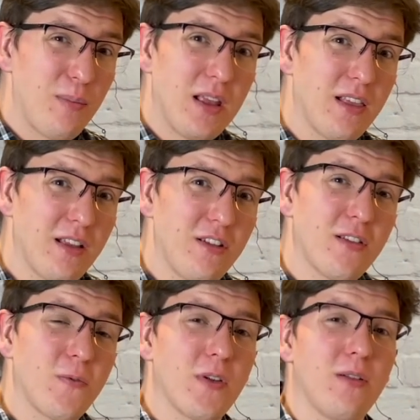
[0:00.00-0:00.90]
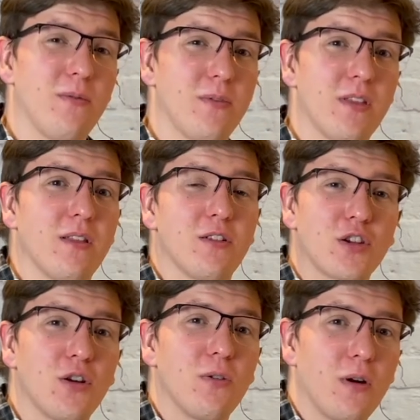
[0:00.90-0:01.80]
because I just filmed and
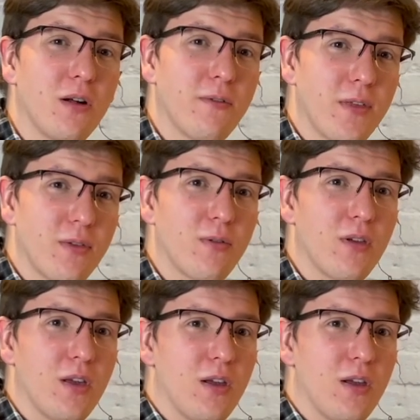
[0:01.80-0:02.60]
showed all of this